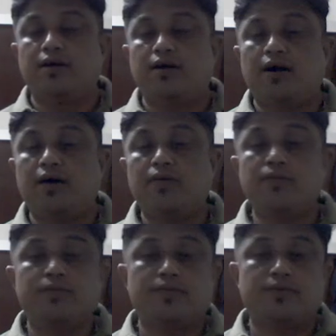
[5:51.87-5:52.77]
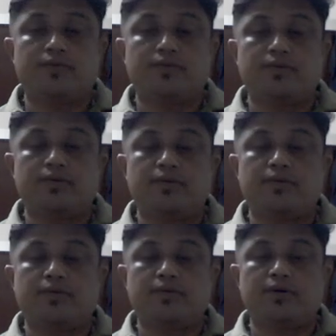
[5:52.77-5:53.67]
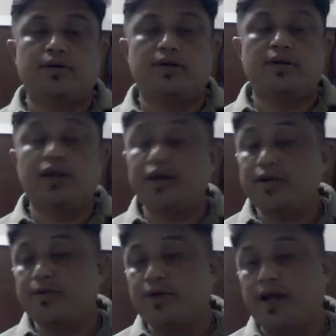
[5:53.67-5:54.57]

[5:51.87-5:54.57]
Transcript: how learning will